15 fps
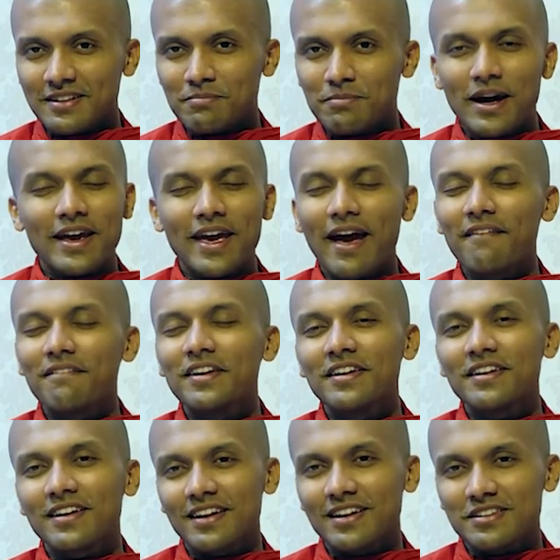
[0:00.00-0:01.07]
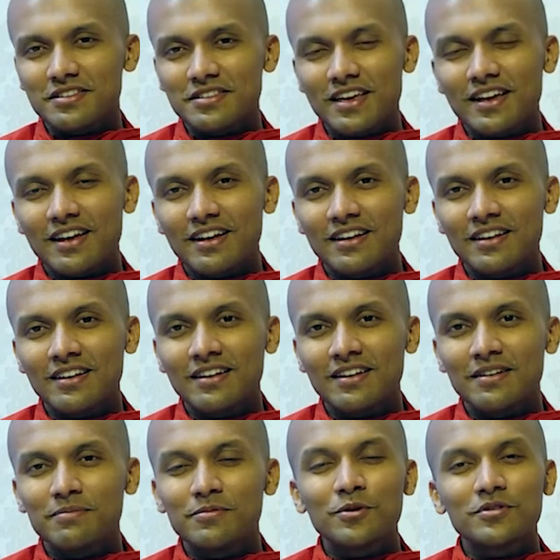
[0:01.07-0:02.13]
by having a single
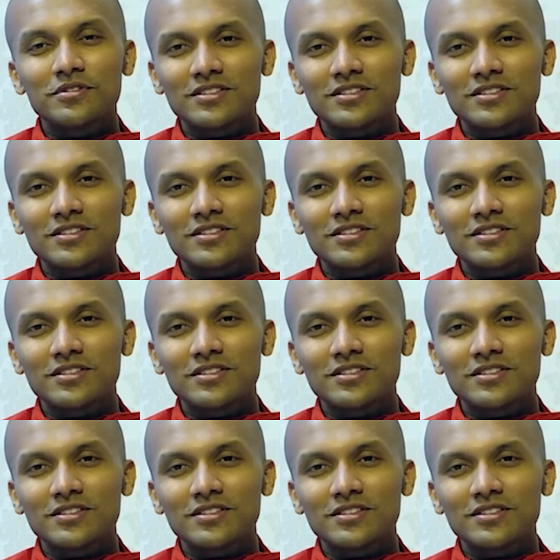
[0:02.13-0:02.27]
mung